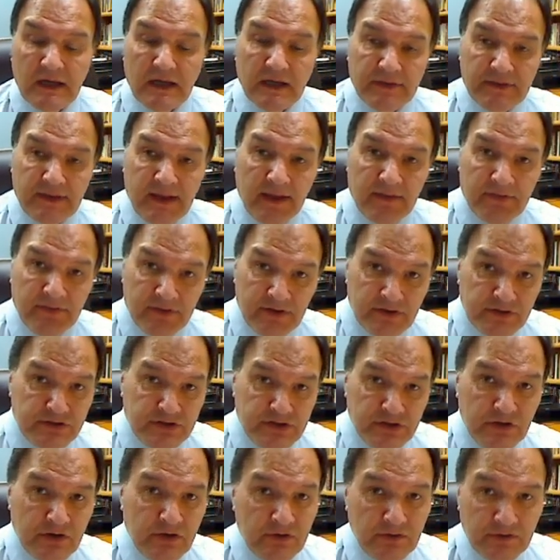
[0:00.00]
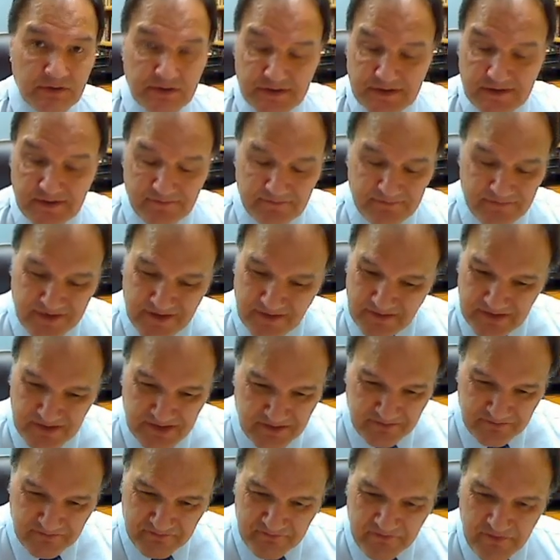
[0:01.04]
that the Jews,
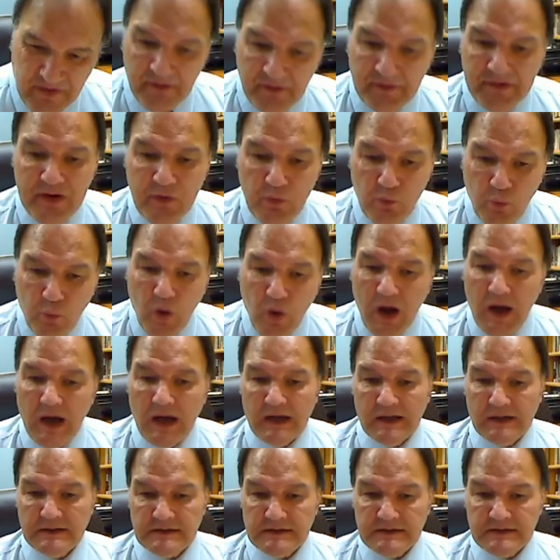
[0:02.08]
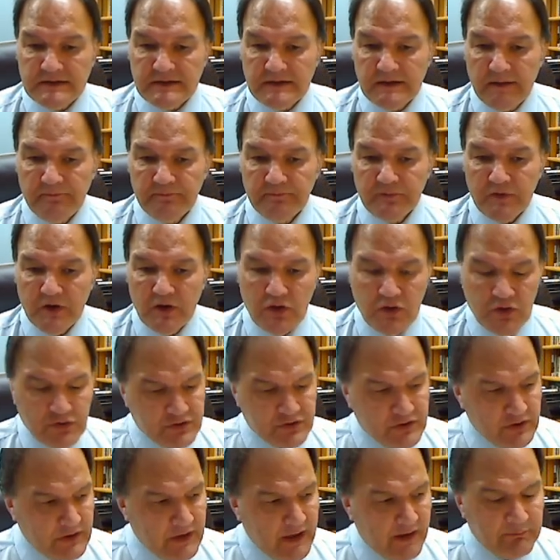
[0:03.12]
the very ones who
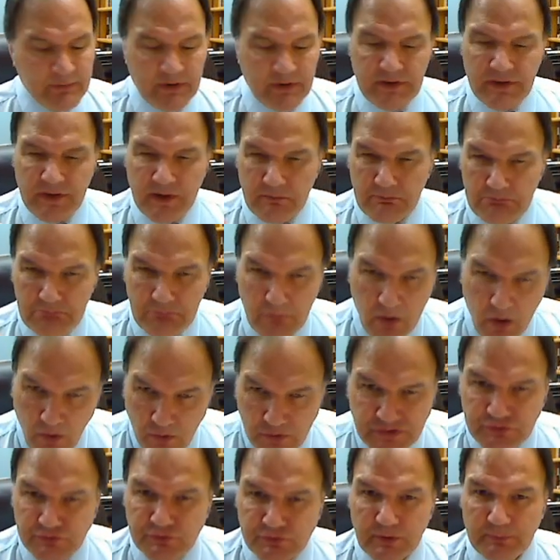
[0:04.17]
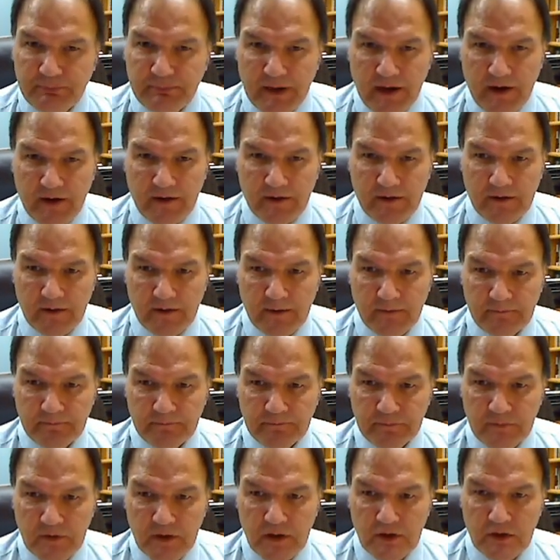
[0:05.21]
should have been the most prepared
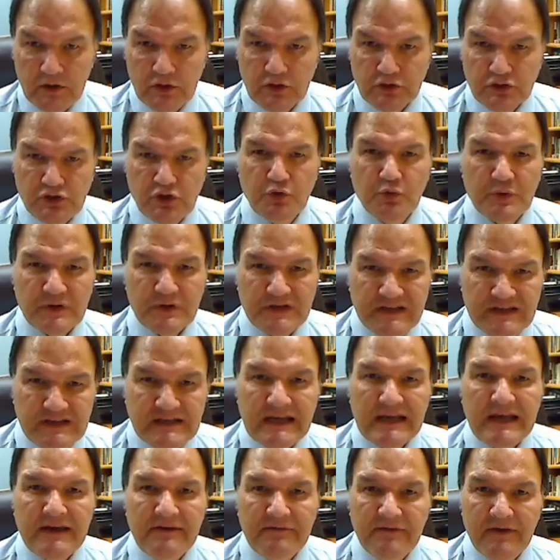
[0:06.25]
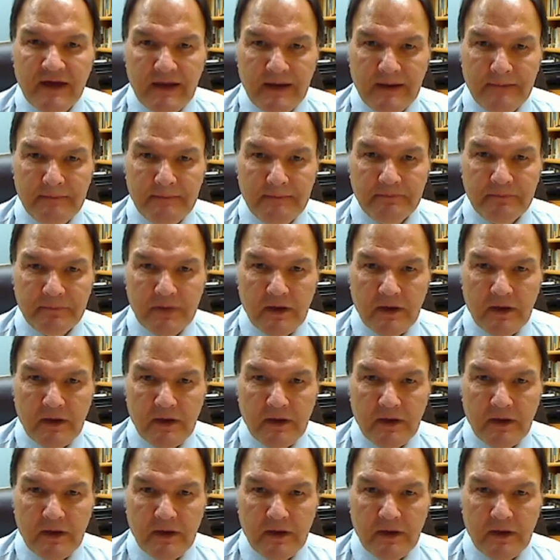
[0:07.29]
to receive him,